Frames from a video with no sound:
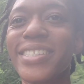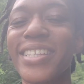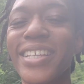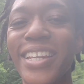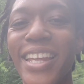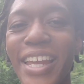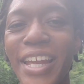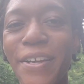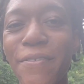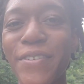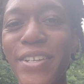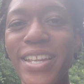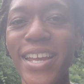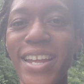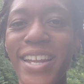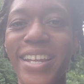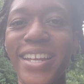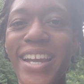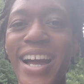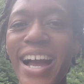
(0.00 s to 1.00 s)
in every day
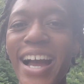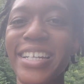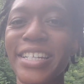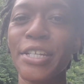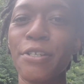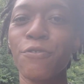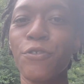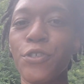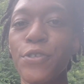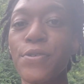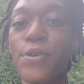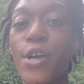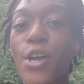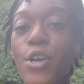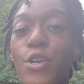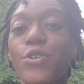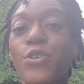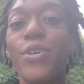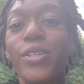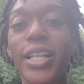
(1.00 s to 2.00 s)
that God gives you.
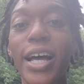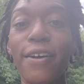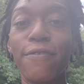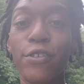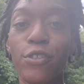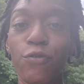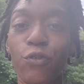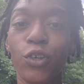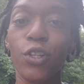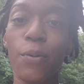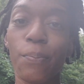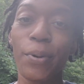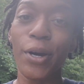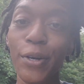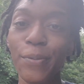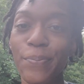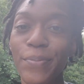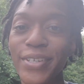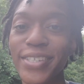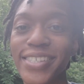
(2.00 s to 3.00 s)
Your life is full of
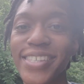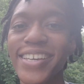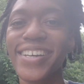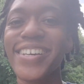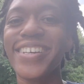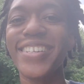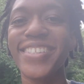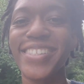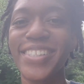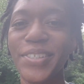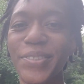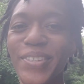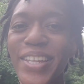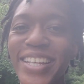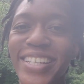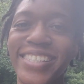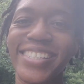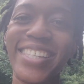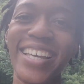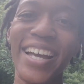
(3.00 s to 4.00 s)
purpose. Until
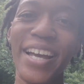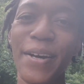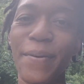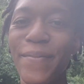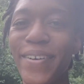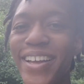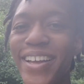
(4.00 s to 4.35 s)
next time,